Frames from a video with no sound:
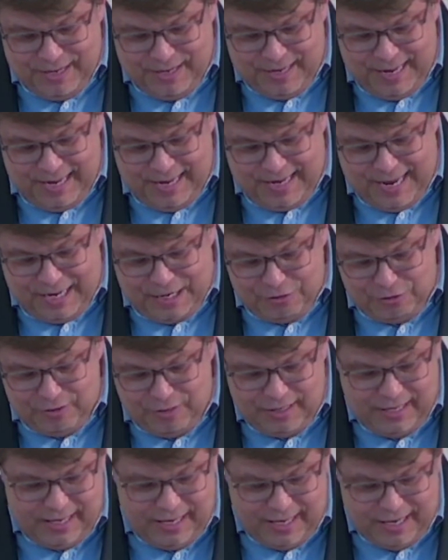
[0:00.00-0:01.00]
that
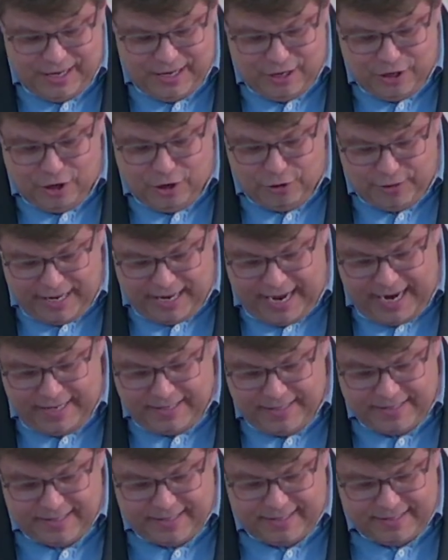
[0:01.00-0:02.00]
actually God
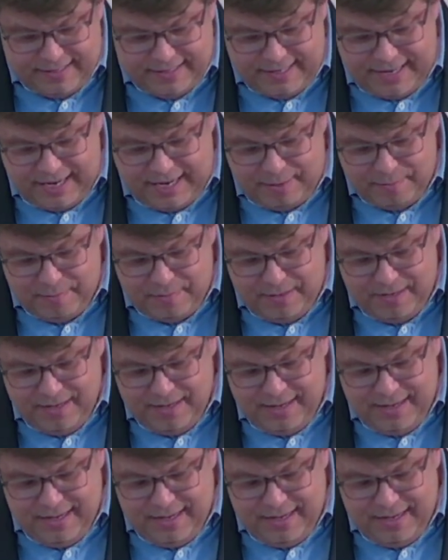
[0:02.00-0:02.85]
answers him,